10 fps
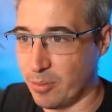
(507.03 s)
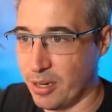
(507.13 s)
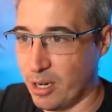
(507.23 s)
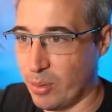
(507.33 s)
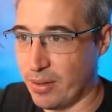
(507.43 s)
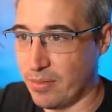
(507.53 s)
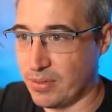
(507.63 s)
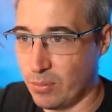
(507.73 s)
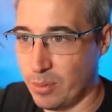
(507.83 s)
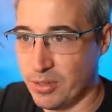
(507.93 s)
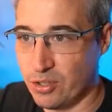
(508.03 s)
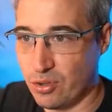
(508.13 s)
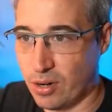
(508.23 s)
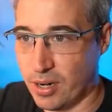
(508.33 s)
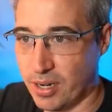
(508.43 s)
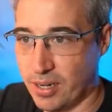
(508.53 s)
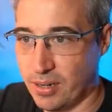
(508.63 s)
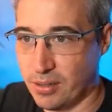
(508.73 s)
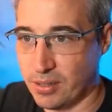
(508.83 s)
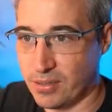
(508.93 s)
But here we have Woman's
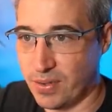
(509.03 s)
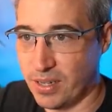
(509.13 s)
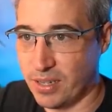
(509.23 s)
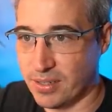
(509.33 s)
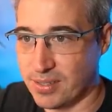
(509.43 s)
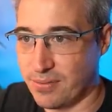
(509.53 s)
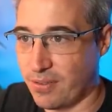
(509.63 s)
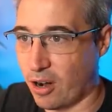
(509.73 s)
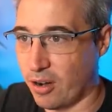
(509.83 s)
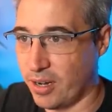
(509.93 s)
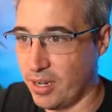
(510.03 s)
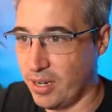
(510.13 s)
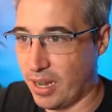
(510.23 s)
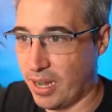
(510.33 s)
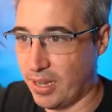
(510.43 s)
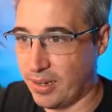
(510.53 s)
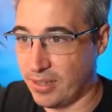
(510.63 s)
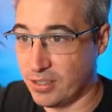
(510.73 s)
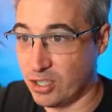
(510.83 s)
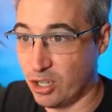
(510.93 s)
Drawing, Looks Funky on Safari, and
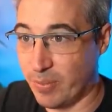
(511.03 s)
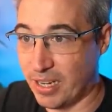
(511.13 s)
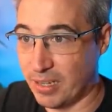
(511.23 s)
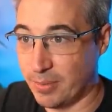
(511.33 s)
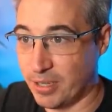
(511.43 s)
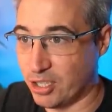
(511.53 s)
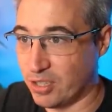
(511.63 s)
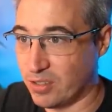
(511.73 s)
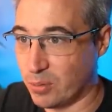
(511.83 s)
a Snowman animation.